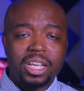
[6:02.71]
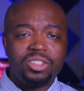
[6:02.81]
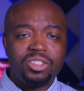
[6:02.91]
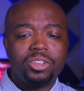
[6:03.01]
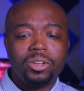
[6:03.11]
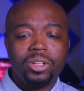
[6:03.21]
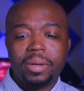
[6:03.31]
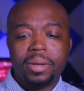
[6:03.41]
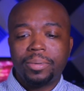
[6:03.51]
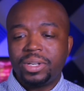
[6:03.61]
I
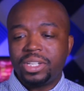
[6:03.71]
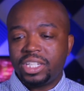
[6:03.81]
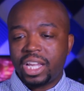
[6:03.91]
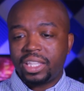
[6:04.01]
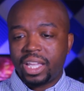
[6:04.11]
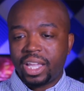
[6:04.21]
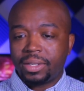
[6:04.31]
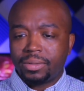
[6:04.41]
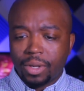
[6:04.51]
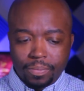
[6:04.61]
surely appreciate it.
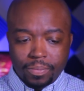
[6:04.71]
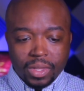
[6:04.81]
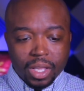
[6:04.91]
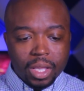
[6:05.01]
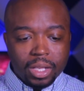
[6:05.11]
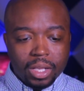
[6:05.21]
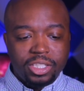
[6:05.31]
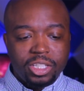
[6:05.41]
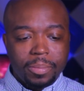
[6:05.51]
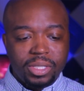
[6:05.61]
So let's
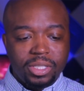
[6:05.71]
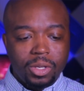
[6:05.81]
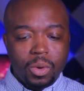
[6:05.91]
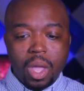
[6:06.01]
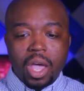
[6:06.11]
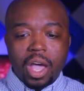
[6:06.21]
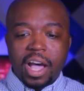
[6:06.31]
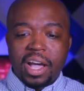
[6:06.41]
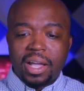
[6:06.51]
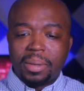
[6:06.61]
jump into
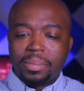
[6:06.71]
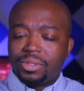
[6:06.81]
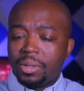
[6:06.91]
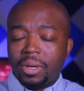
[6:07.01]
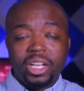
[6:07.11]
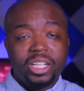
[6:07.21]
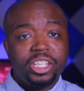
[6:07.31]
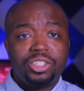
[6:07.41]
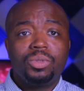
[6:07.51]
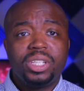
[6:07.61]
uh, some
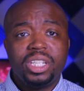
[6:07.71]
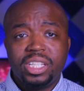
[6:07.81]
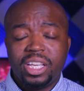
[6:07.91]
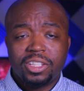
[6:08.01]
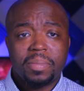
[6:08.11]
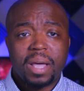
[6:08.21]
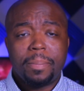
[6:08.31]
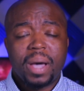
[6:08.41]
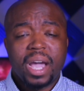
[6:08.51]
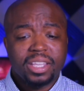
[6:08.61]
additional details
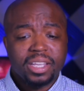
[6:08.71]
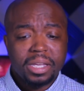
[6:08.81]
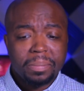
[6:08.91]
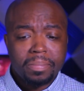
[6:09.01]
about Python.